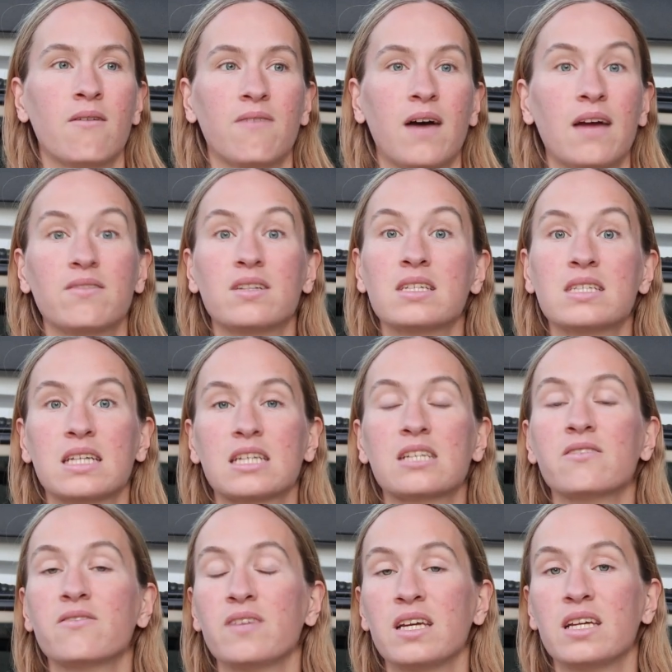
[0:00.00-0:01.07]
5 to 6
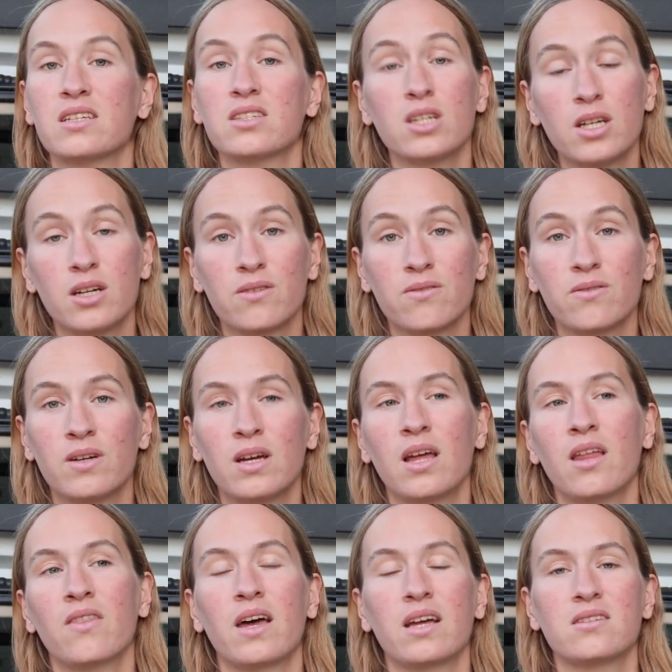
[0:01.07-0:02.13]
feet surf,
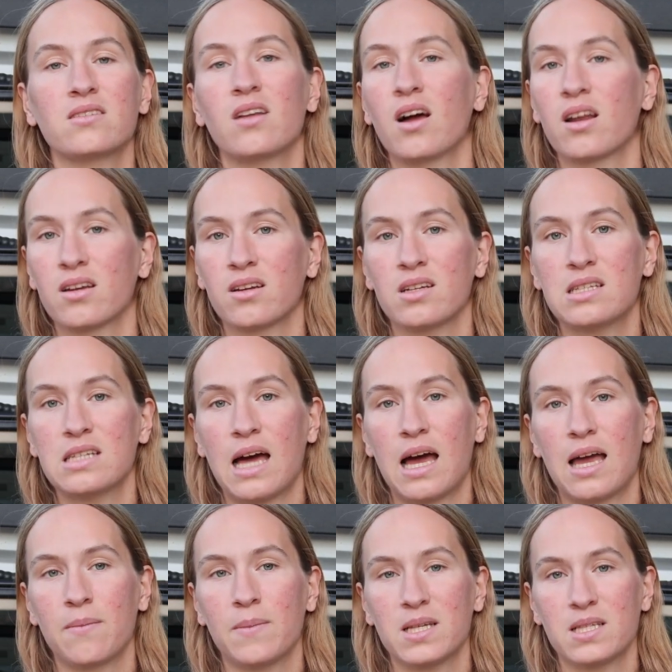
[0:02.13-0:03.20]
that's not a good
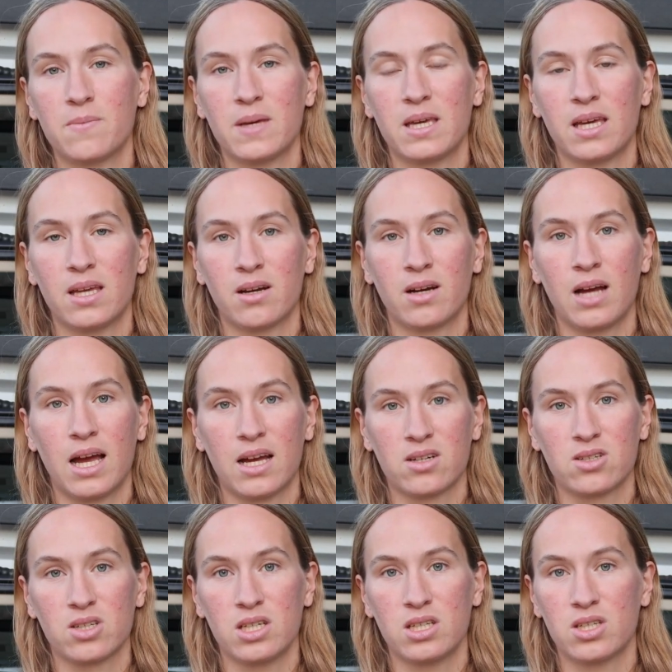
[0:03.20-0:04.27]
time as a beginner
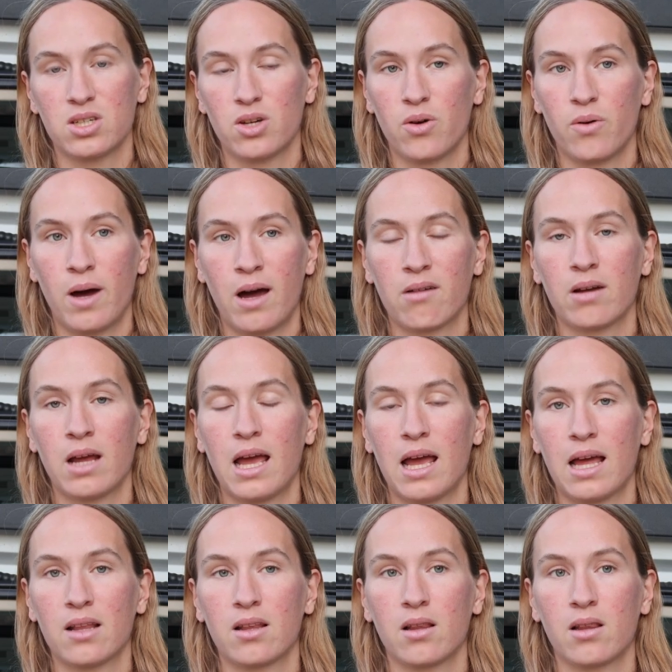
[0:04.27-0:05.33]
actually to go out
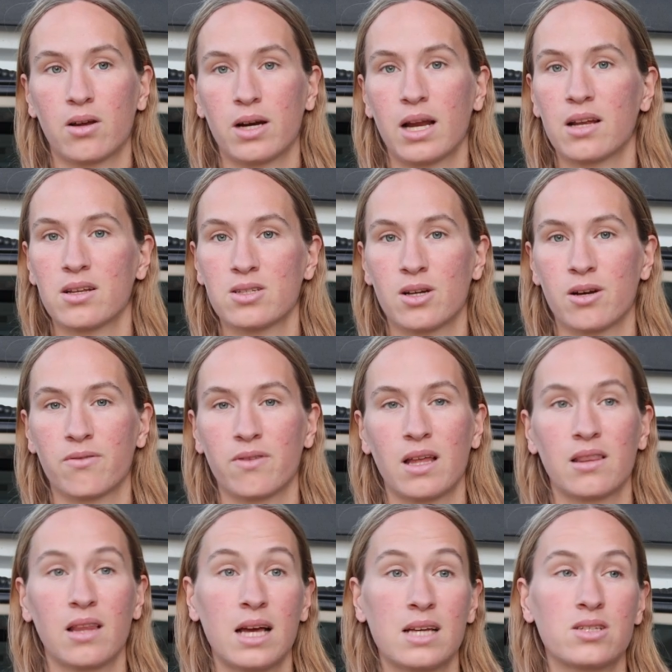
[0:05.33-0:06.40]
and learn how to surf
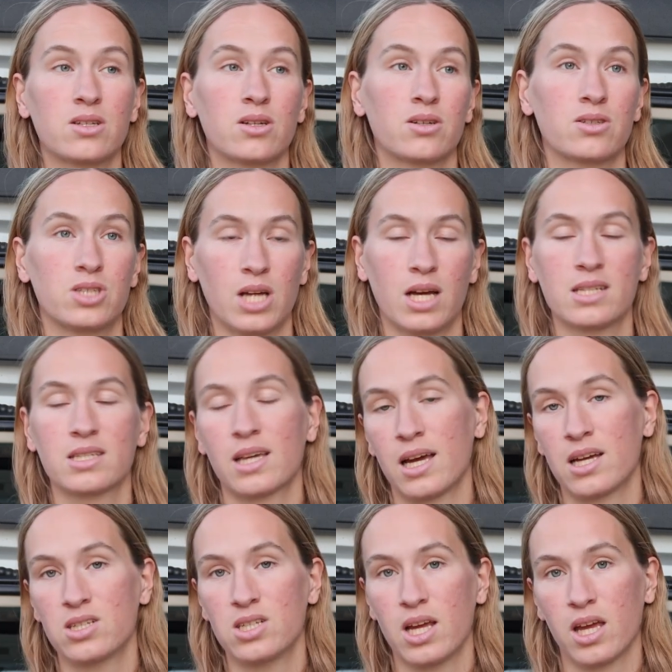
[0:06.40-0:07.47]
unless you're just
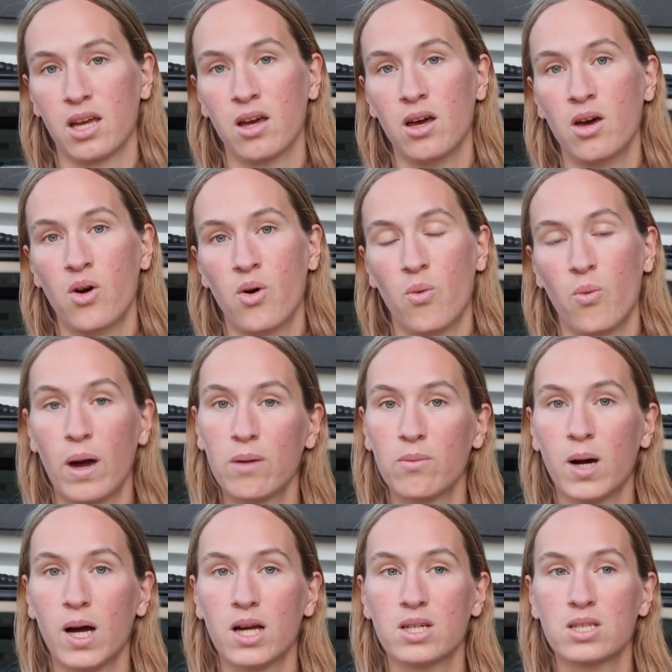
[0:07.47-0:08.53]
catching
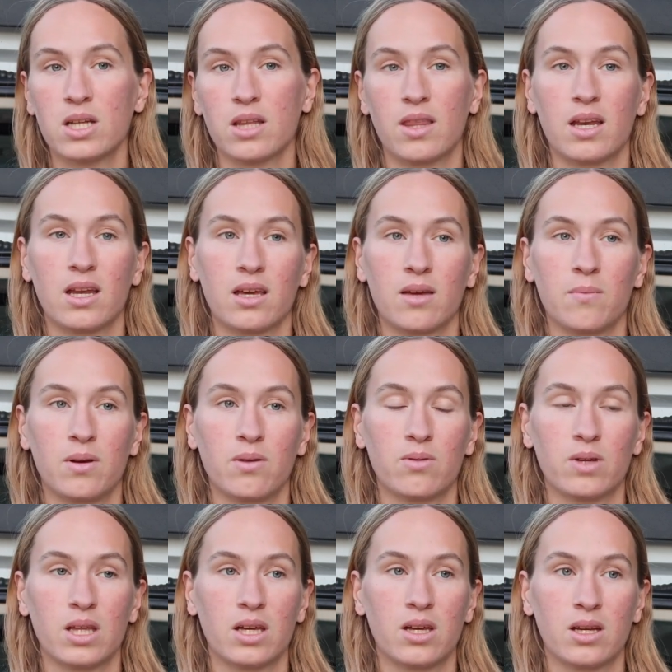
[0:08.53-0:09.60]
whitewash. Then it can be
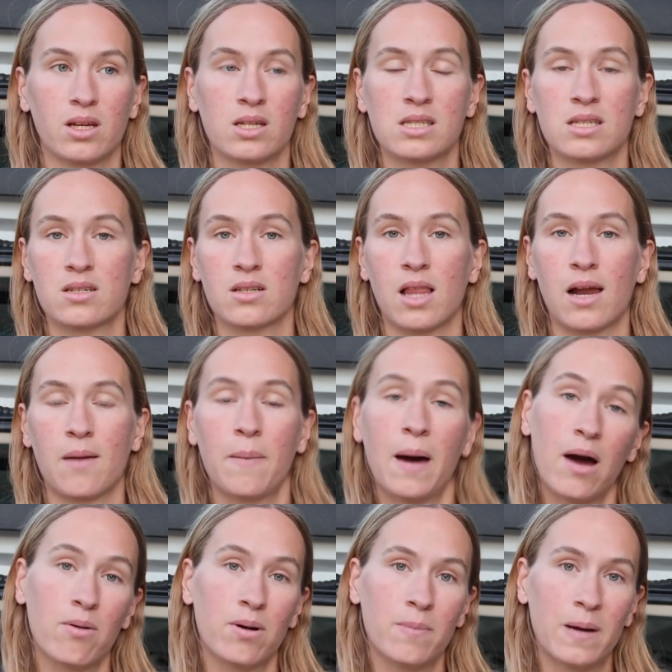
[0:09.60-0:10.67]
really good because there's a lot of
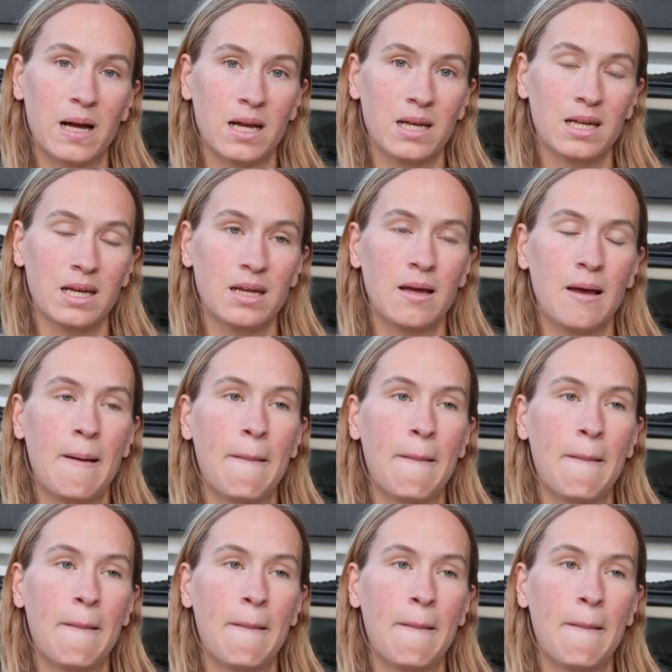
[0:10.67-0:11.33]
power behind it,